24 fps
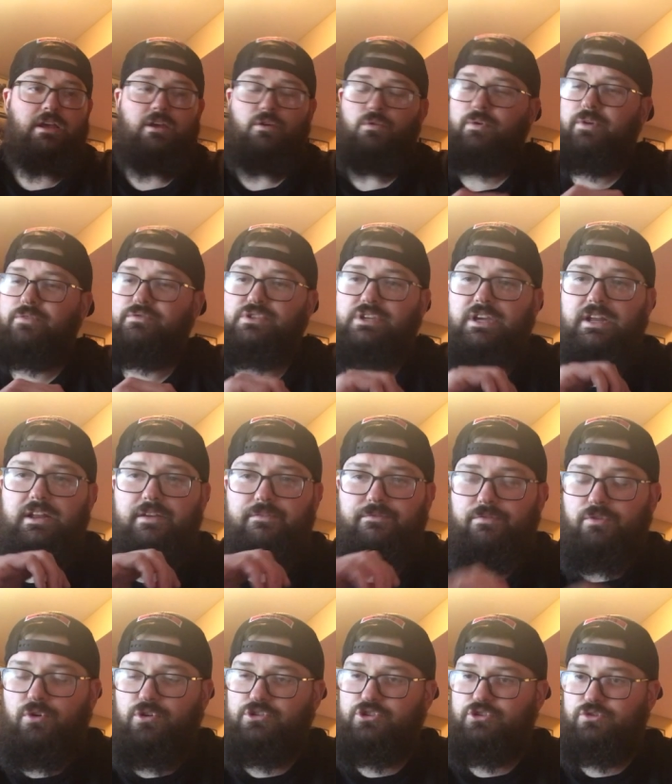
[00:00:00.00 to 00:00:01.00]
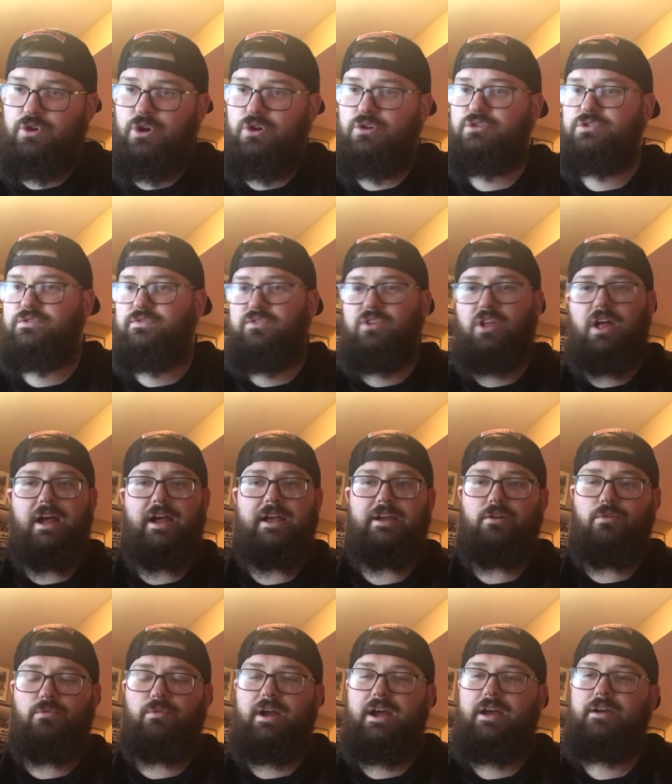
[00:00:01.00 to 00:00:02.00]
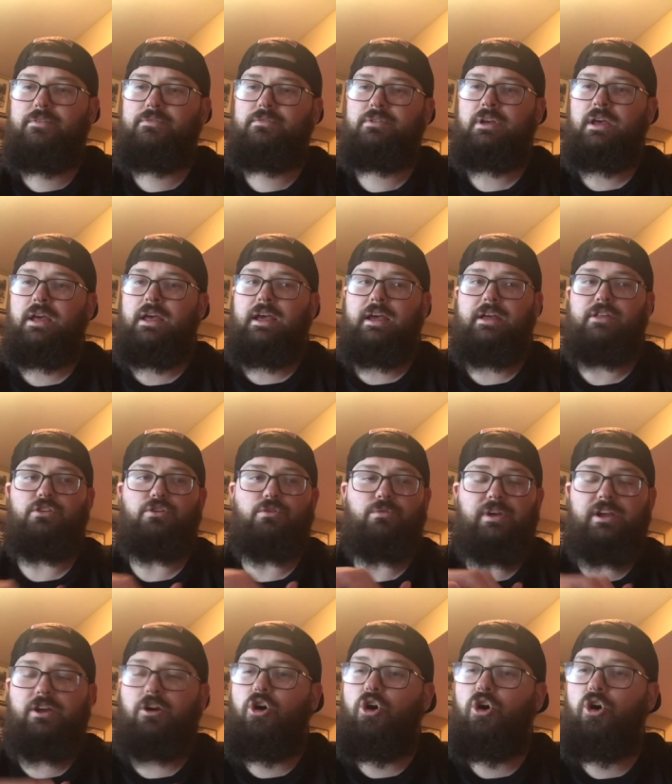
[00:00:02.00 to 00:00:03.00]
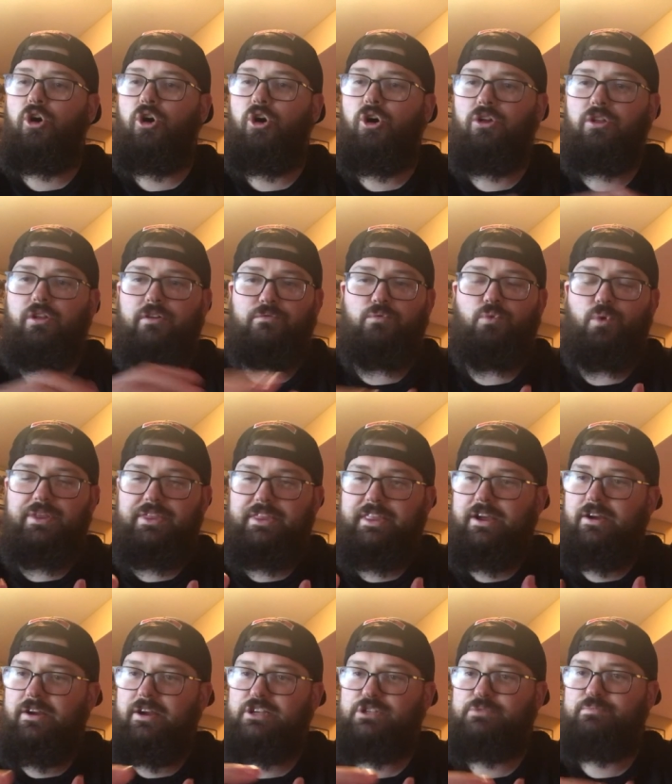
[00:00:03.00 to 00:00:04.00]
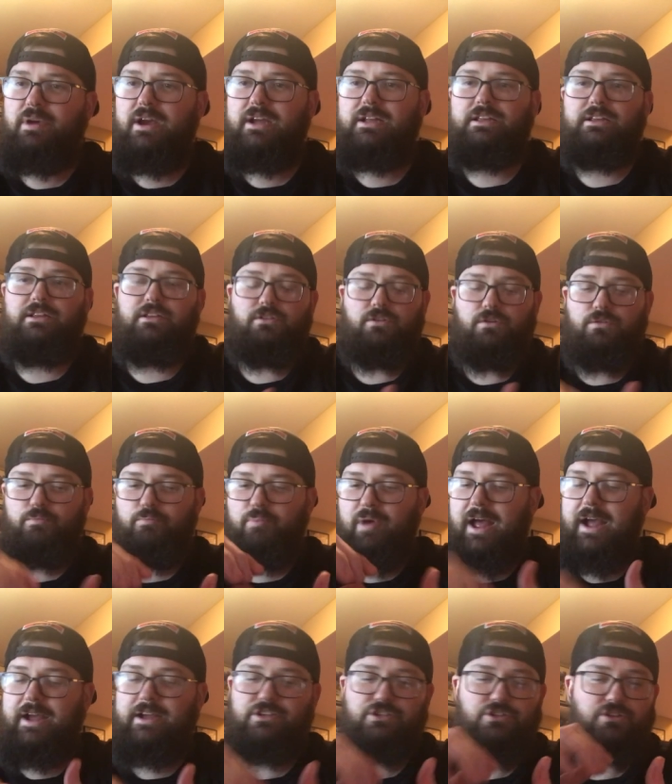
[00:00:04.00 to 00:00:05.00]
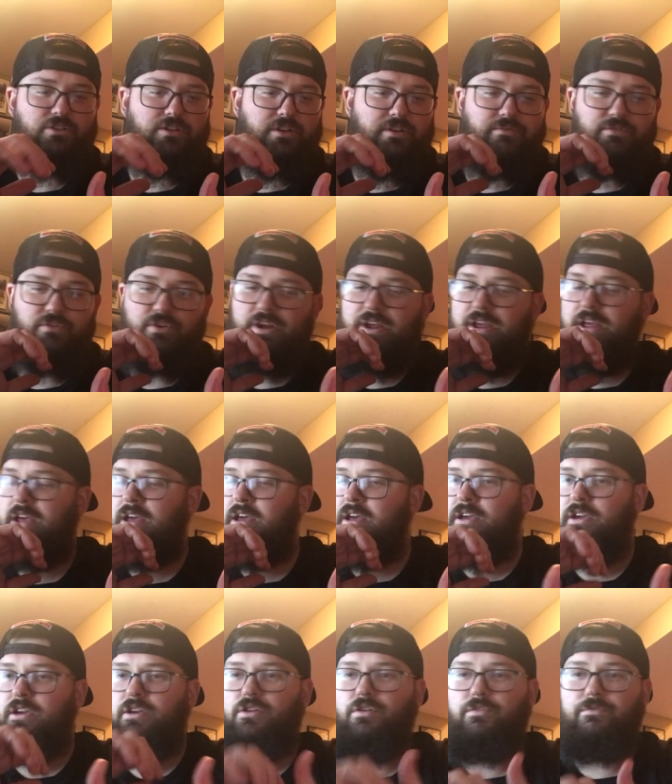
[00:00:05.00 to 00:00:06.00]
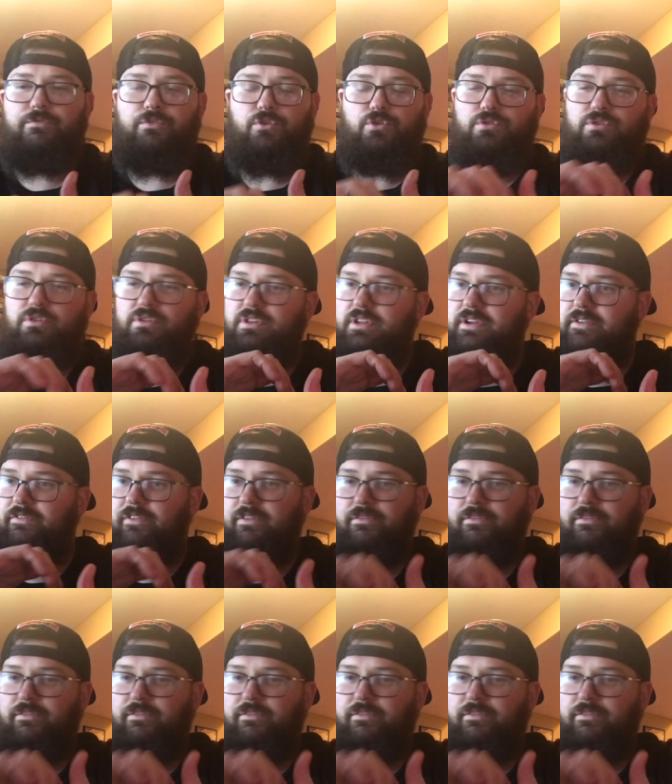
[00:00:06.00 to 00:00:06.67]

We've seen it for drones flying around and doing all of what they're expected to do. Package delivery, you know, food delivery,